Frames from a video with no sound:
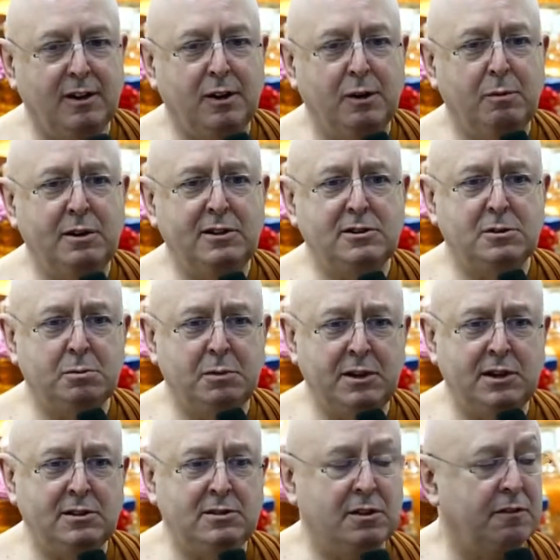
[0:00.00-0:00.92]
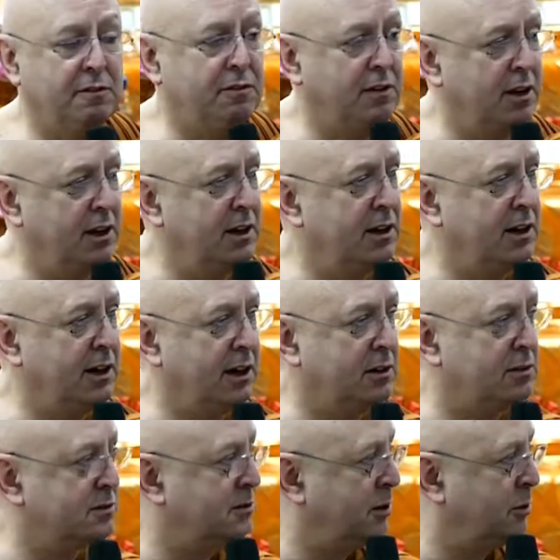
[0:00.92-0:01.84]
which means that find
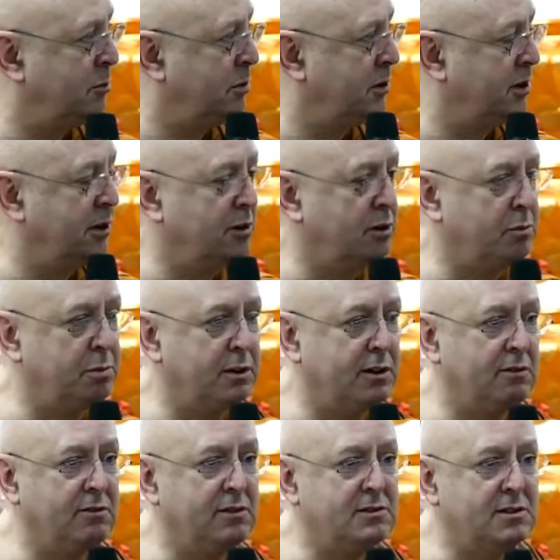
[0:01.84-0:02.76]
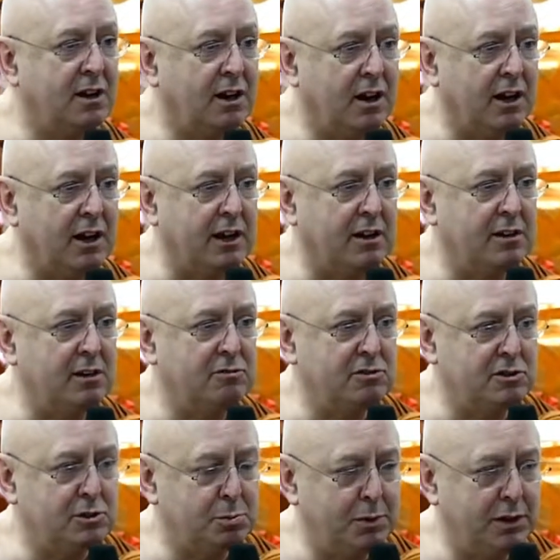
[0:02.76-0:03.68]
out somebody your parents like and
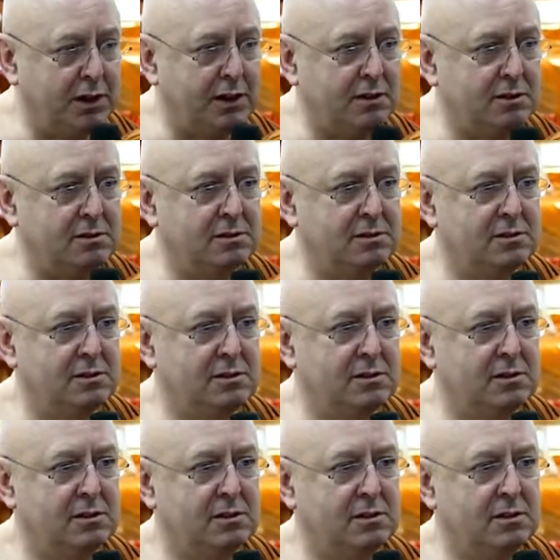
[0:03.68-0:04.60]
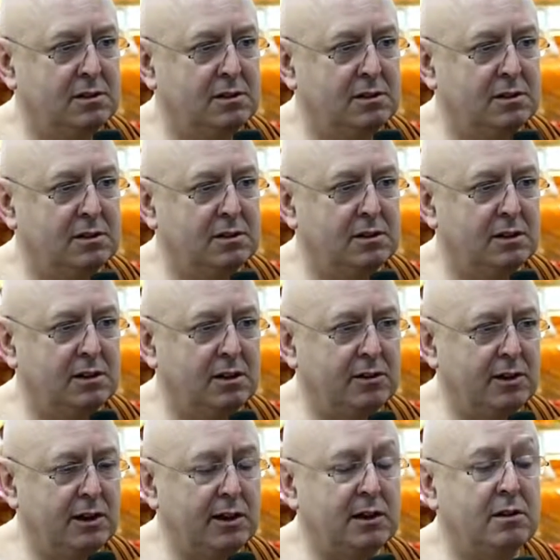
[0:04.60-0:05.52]
respect,
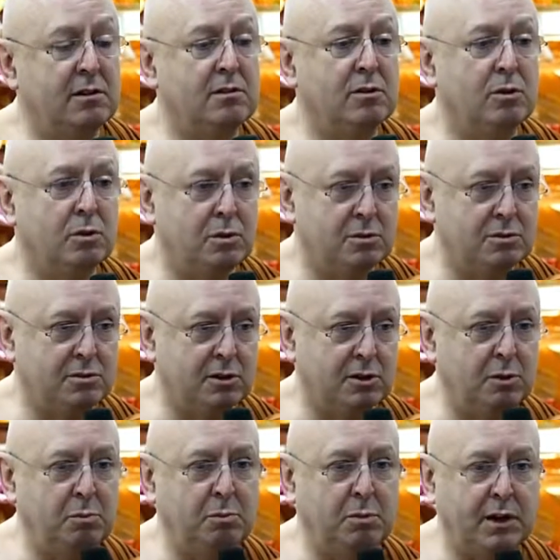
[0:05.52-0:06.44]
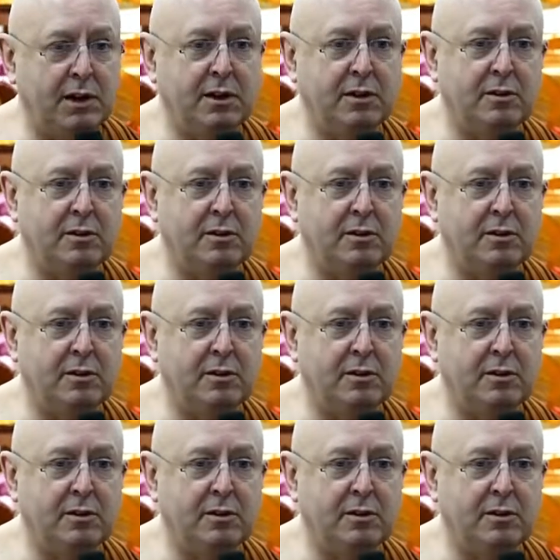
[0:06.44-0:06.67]
and then also make